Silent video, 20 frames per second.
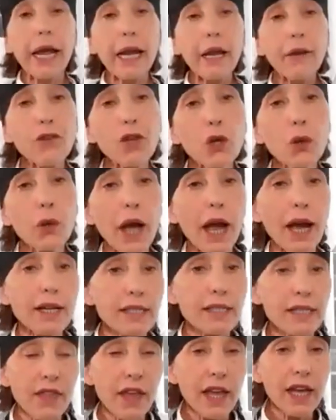if you
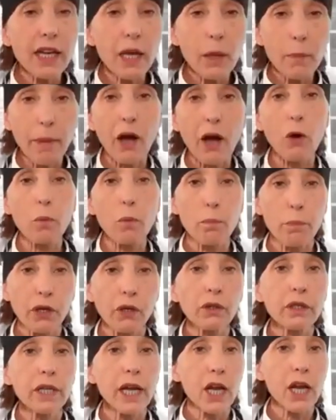guys think about
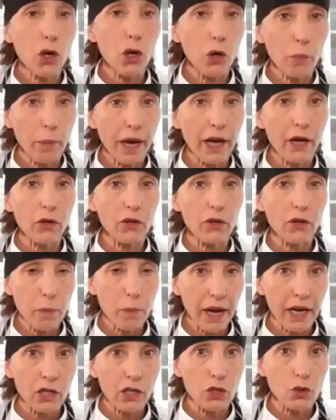building your baker's
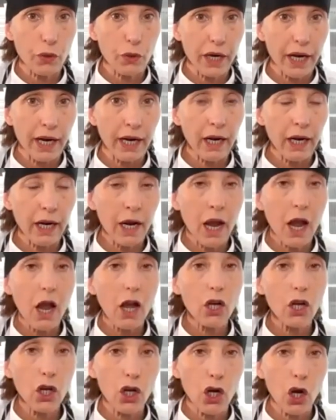pantry,
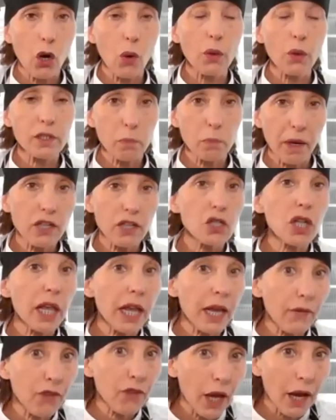you know,
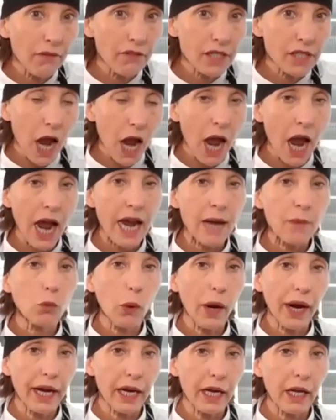especially if you have time
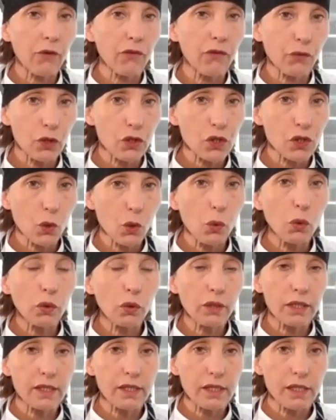waiting for
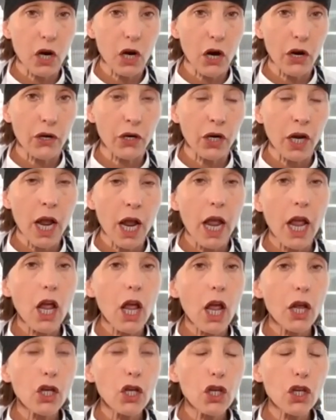school to start,
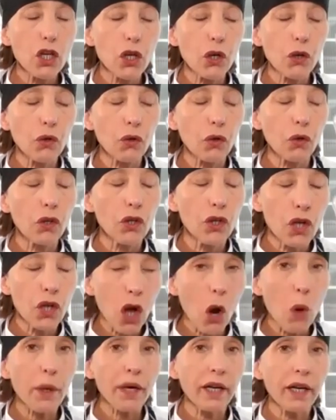you'll
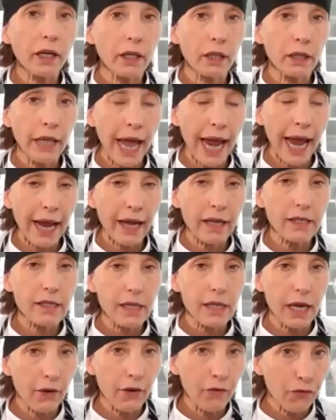know at a
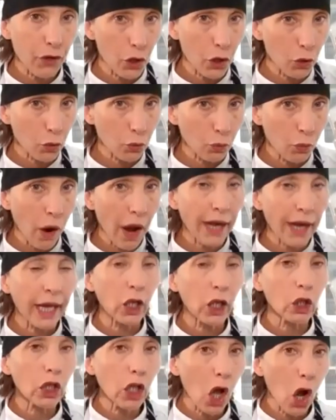glance if you're running
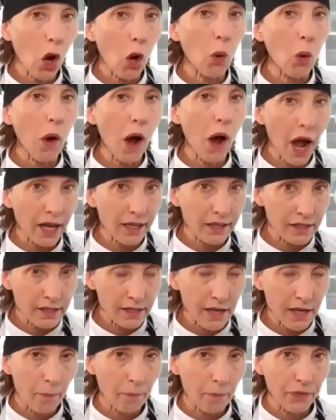low on
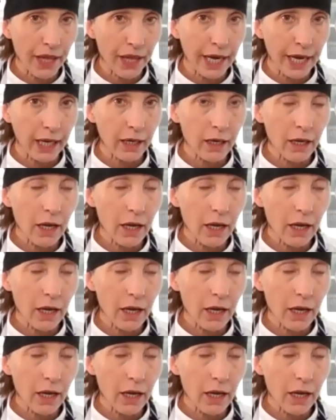something,